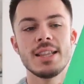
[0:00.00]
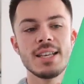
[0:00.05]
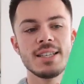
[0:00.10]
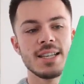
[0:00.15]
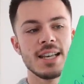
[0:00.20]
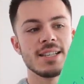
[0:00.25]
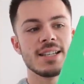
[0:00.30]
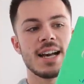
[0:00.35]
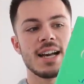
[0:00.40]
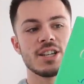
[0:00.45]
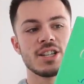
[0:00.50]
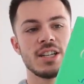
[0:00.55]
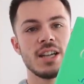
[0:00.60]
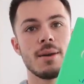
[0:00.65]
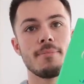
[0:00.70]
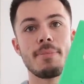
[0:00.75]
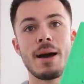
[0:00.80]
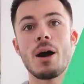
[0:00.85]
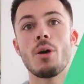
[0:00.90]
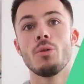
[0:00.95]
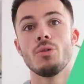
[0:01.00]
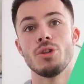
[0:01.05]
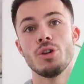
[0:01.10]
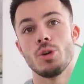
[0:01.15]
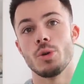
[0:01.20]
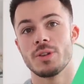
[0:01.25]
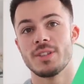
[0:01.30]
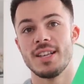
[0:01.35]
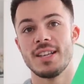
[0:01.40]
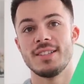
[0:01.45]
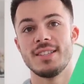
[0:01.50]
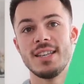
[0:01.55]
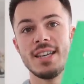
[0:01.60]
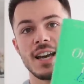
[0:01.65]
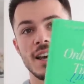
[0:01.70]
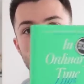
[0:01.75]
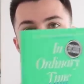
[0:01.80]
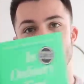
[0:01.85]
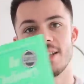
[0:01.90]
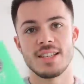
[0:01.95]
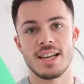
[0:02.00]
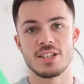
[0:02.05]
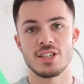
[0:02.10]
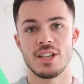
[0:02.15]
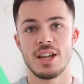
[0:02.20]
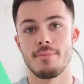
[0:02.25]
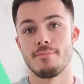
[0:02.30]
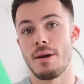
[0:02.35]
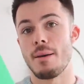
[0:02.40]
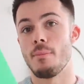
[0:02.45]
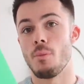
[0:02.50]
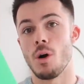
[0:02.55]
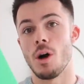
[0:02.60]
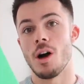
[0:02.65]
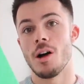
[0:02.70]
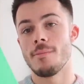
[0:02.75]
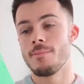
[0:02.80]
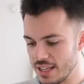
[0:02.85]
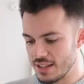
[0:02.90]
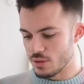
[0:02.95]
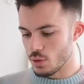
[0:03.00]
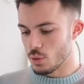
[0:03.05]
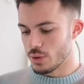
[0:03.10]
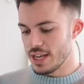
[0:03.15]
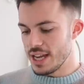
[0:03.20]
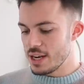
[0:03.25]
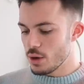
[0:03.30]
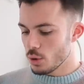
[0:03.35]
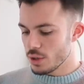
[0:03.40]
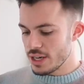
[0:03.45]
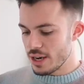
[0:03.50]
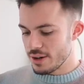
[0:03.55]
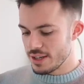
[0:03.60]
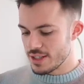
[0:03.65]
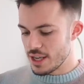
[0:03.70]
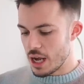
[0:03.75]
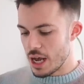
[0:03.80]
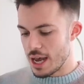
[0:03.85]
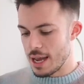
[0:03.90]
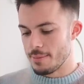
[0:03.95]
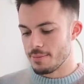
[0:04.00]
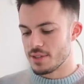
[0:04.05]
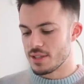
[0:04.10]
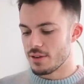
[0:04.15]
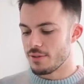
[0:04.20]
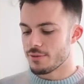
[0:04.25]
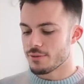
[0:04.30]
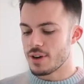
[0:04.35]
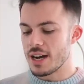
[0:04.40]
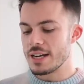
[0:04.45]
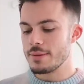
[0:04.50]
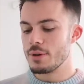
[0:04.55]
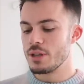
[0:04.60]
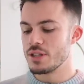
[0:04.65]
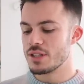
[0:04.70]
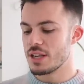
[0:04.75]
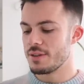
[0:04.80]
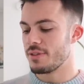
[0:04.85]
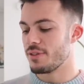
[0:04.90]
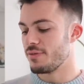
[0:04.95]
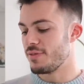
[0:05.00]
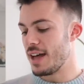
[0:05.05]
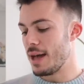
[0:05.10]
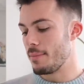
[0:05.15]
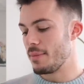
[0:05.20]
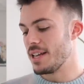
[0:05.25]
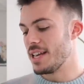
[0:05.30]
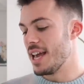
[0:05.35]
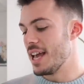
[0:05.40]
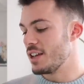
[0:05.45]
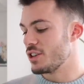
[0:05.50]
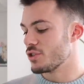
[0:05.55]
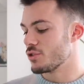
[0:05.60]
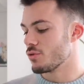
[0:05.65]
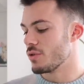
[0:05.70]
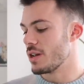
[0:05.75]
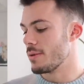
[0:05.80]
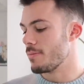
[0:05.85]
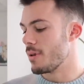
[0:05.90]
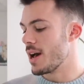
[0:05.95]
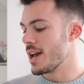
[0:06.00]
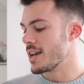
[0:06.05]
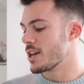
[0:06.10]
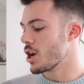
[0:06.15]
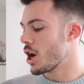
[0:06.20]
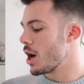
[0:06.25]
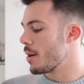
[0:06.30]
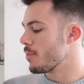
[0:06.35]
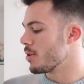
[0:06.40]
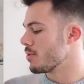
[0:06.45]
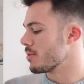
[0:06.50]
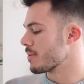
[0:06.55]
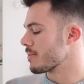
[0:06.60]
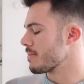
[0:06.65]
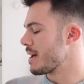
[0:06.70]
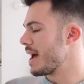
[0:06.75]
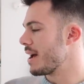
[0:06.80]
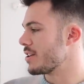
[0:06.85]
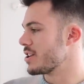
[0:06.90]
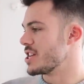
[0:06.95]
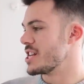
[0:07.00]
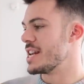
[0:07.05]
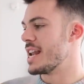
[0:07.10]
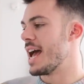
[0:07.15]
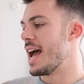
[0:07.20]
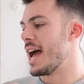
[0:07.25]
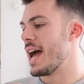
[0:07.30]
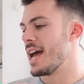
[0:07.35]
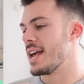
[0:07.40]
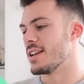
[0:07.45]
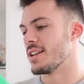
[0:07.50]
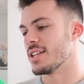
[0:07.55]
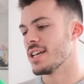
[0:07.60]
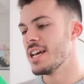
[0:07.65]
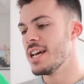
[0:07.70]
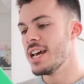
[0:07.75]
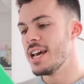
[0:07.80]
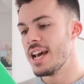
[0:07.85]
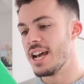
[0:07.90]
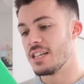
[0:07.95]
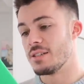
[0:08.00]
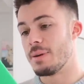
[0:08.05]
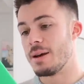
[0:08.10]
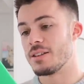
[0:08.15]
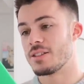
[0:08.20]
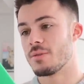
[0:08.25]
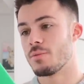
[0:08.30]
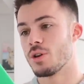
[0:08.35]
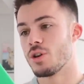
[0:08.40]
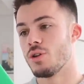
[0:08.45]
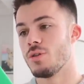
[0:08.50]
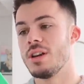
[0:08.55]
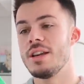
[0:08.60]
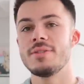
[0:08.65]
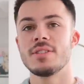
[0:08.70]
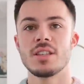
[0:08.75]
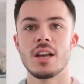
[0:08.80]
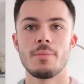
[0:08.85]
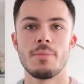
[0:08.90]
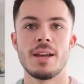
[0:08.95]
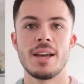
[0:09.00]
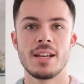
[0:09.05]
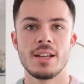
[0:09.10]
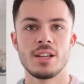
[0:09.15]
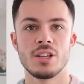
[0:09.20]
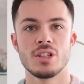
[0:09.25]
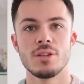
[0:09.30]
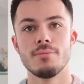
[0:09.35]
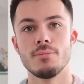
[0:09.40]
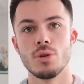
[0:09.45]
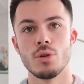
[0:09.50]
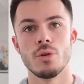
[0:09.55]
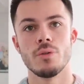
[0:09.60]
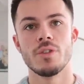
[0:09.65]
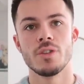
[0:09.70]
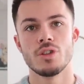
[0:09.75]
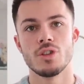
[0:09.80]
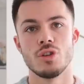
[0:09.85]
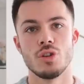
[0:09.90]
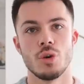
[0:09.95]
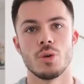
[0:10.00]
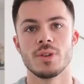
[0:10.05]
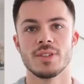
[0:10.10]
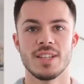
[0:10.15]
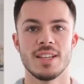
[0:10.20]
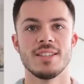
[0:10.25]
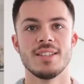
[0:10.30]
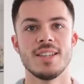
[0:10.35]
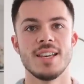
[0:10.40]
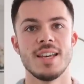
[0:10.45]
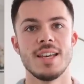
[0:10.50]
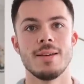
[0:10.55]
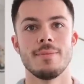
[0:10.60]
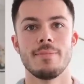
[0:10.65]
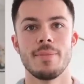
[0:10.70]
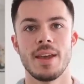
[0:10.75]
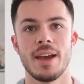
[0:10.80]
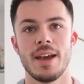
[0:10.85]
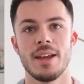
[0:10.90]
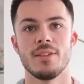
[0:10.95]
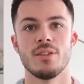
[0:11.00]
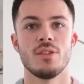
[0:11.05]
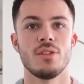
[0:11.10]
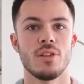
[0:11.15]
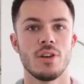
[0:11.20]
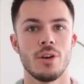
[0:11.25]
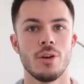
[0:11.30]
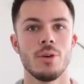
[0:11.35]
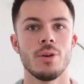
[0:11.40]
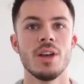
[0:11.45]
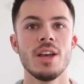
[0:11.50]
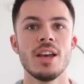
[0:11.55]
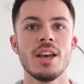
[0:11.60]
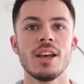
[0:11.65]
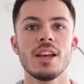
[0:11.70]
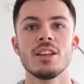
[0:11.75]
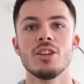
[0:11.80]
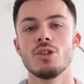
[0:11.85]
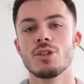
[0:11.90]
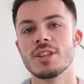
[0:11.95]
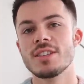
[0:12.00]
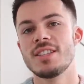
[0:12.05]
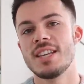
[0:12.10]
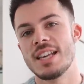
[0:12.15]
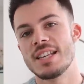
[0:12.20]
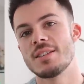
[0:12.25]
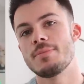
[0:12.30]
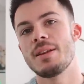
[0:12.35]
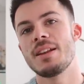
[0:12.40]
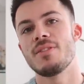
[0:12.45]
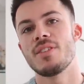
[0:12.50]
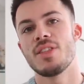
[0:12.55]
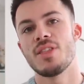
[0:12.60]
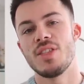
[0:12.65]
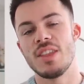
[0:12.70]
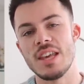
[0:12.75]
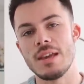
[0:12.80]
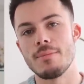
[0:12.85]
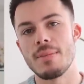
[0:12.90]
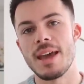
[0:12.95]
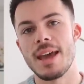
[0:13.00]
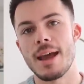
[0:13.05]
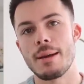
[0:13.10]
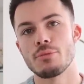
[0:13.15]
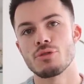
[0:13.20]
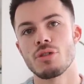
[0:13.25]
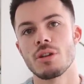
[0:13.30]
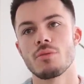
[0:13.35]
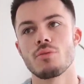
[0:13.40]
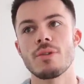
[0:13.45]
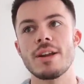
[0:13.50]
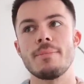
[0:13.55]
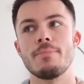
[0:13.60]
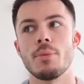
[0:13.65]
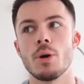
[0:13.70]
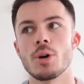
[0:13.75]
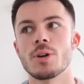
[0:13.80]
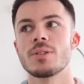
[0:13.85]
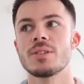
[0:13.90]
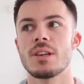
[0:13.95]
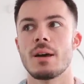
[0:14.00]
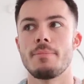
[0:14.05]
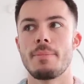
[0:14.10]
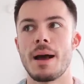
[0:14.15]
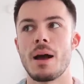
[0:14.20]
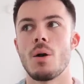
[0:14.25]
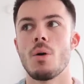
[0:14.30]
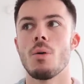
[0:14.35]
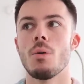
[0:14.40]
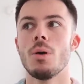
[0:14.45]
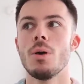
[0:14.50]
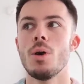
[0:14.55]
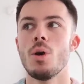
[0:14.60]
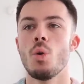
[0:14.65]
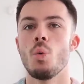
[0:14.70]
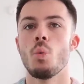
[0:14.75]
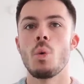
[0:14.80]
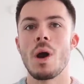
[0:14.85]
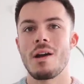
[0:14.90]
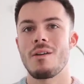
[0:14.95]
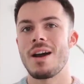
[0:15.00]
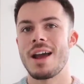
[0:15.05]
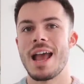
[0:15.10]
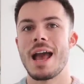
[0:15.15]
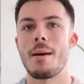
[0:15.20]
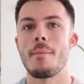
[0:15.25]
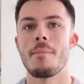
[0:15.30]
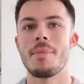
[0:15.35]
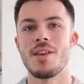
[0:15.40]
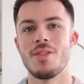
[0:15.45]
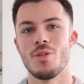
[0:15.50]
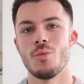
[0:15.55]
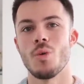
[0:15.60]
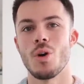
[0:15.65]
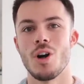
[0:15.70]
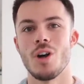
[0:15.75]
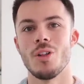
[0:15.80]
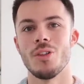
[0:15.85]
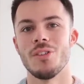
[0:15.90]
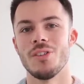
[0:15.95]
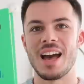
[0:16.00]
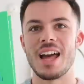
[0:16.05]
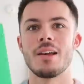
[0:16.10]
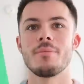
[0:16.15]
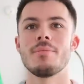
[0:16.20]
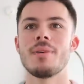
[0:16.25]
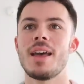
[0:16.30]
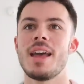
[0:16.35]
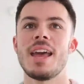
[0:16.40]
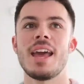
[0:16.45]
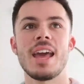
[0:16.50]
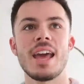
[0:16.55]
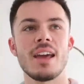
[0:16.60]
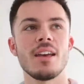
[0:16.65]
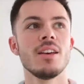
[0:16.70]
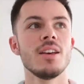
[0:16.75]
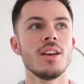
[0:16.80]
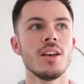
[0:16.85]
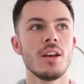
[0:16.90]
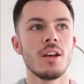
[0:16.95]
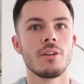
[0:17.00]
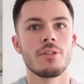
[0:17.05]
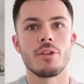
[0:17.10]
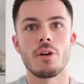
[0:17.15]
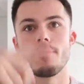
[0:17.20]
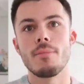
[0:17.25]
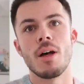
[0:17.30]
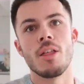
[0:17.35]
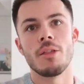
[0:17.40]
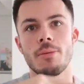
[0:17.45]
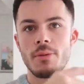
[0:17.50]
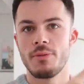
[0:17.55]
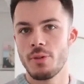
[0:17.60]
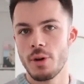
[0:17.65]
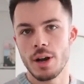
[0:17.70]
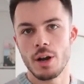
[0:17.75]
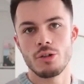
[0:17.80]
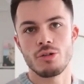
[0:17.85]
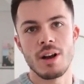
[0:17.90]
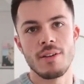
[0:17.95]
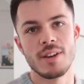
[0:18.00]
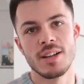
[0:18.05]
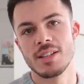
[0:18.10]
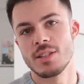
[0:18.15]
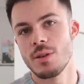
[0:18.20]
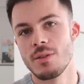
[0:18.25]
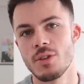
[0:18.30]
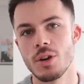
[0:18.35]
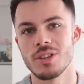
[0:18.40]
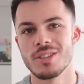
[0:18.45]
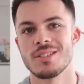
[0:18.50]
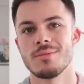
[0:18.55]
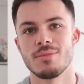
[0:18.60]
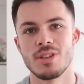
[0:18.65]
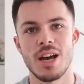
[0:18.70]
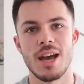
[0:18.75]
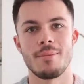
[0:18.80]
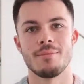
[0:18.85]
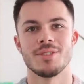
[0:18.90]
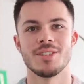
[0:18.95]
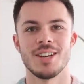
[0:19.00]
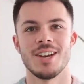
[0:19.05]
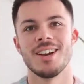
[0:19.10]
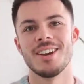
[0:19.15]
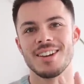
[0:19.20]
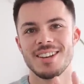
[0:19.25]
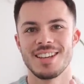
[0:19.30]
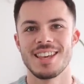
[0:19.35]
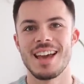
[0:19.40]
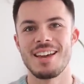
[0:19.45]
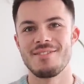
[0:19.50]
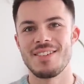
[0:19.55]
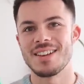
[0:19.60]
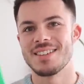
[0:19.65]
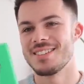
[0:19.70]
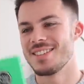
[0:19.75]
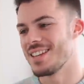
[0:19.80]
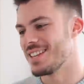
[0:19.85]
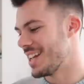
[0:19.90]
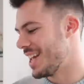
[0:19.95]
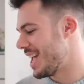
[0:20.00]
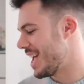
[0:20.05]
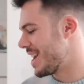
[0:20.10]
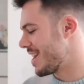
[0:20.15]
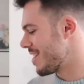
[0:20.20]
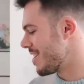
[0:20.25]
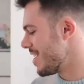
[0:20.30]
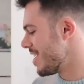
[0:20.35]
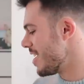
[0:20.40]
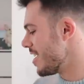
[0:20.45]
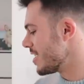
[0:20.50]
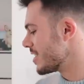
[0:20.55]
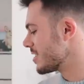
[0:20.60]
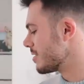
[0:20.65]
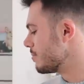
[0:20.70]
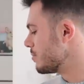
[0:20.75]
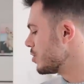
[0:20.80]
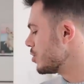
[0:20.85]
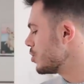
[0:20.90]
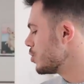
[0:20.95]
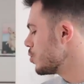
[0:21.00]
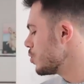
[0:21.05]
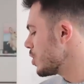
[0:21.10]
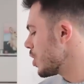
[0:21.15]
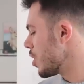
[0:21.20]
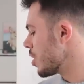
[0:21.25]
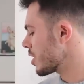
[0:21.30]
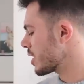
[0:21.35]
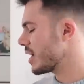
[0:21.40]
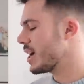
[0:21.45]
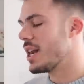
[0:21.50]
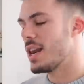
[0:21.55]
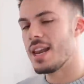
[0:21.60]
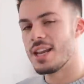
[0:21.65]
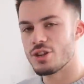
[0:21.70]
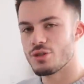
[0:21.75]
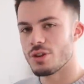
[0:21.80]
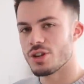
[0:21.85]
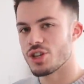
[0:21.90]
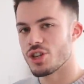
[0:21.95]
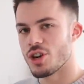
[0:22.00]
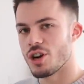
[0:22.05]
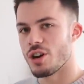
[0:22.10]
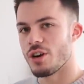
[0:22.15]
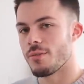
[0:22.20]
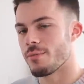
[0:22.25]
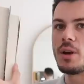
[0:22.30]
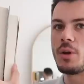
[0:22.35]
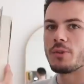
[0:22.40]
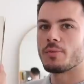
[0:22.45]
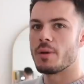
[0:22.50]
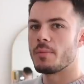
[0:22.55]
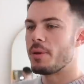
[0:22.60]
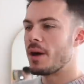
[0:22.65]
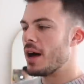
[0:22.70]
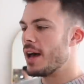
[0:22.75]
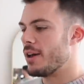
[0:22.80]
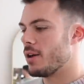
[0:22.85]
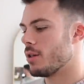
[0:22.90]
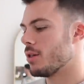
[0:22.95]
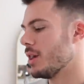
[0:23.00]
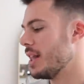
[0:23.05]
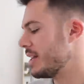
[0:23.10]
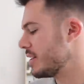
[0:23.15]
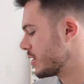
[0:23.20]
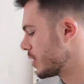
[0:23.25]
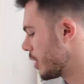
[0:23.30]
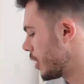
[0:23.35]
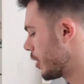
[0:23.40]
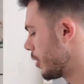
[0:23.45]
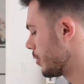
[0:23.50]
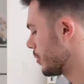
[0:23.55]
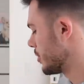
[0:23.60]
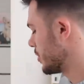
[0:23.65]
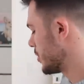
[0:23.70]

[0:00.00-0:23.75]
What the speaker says: This is actually about New York City. I think it's actually a memoir. It's called In Ordinary Times, Fragments of a Family History by Carmel McMahon. And it's about someone who leaves Dublin to move to New York City. And so you can see there's a bit of a theme here. I'm trying to read books about where I am in the world. And I'm here for a month before I go traveling, so I've got some time to get invested in some New York literature. Penultimate pile, let's go.